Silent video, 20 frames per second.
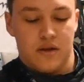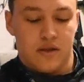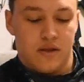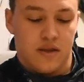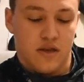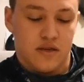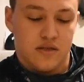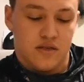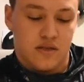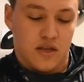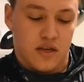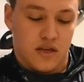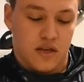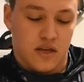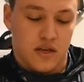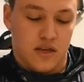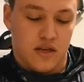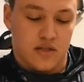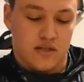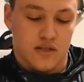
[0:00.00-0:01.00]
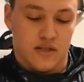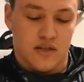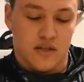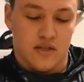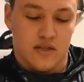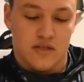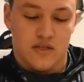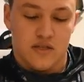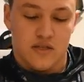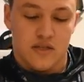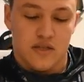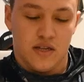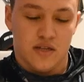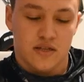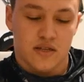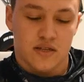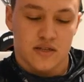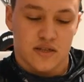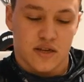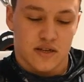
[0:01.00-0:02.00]
This thing is this
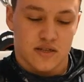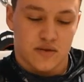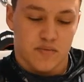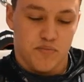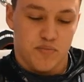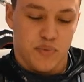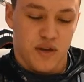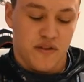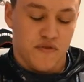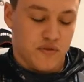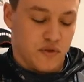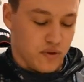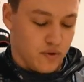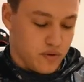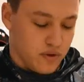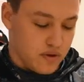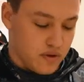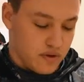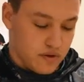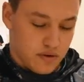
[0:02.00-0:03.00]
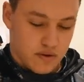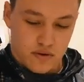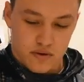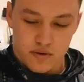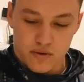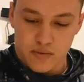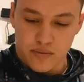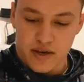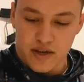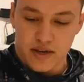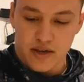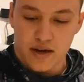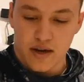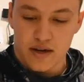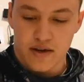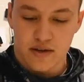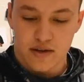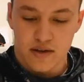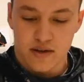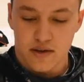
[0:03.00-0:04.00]
thing's got some beef to it. Oh my
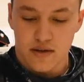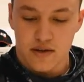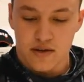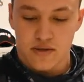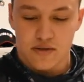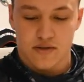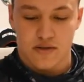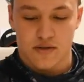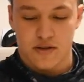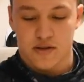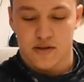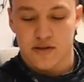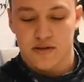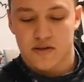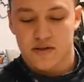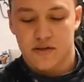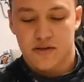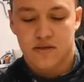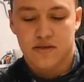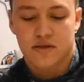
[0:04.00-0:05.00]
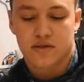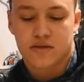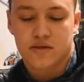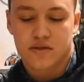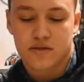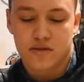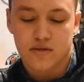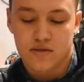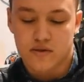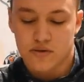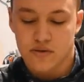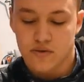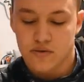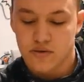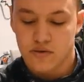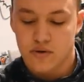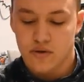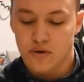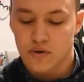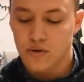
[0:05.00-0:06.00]
god. So guys, let's do...
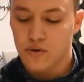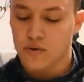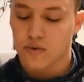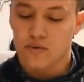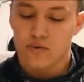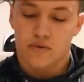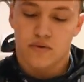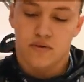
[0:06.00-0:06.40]
Ooh.